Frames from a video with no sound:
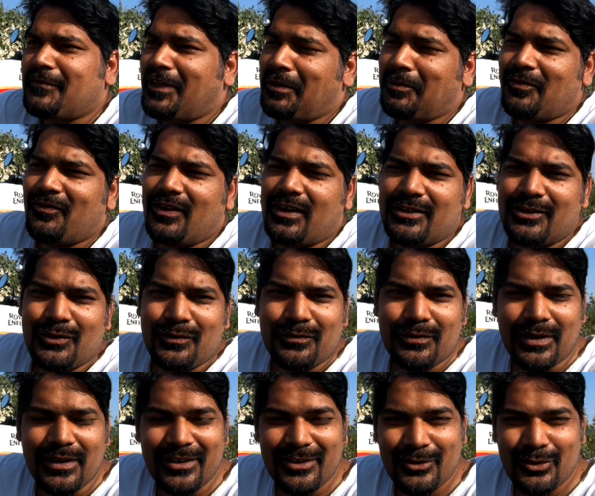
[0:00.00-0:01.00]
a father of
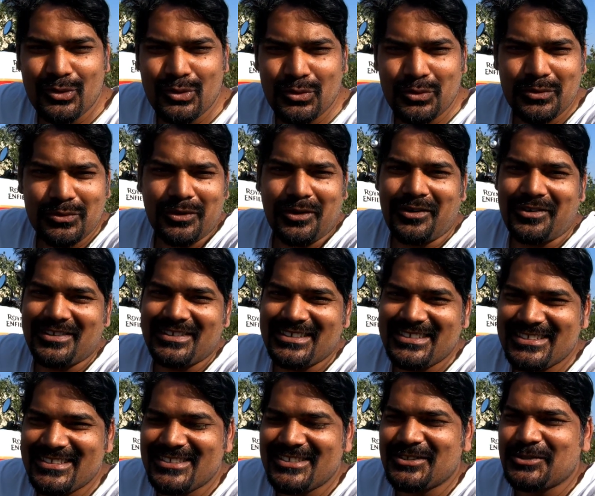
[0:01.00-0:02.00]
2
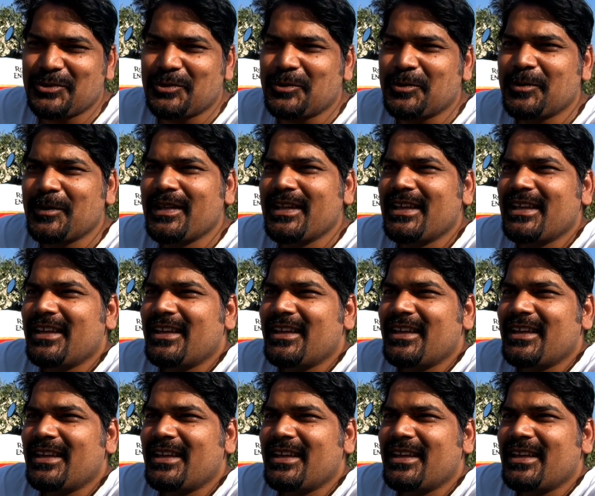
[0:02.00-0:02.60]
daughters, so